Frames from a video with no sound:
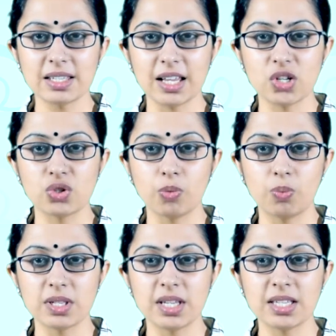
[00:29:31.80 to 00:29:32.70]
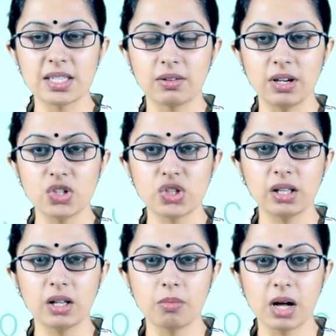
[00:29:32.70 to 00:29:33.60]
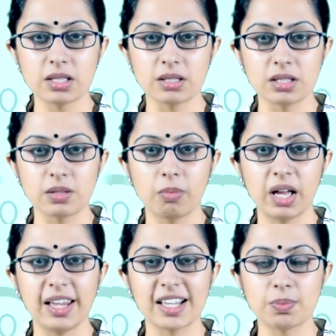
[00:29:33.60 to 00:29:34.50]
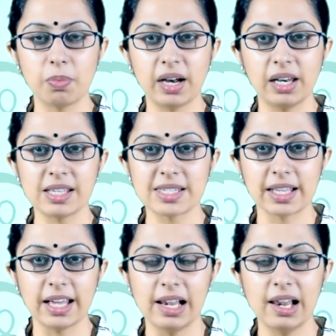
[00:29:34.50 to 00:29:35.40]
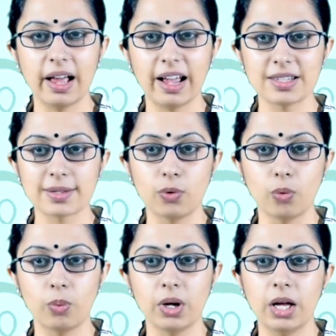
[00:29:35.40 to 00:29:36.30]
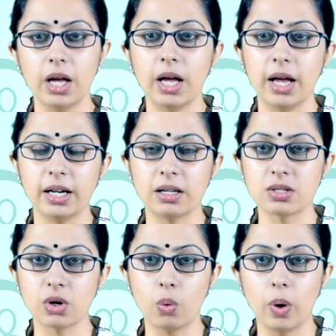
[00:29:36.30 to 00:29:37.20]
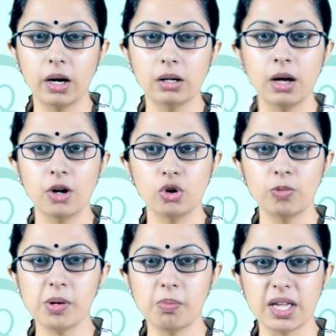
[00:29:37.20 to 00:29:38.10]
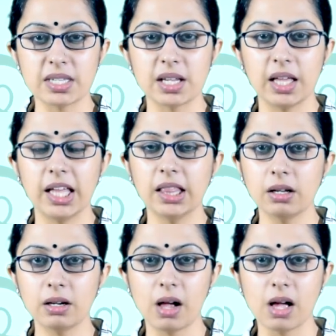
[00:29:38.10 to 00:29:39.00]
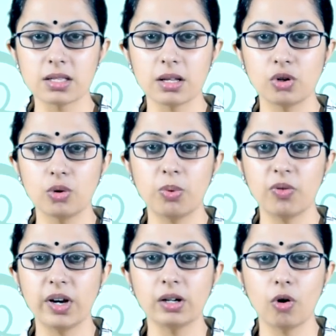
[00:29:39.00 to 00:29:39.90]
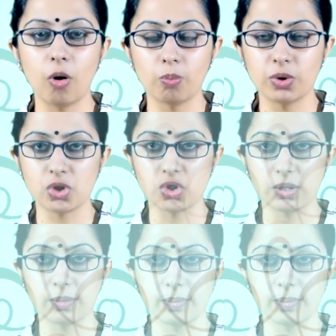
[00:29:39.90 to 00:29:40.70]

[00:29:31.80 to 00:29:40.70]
stage represents reaching the masses by expanding scale and scope. It is required to be best in the class to prevent competition.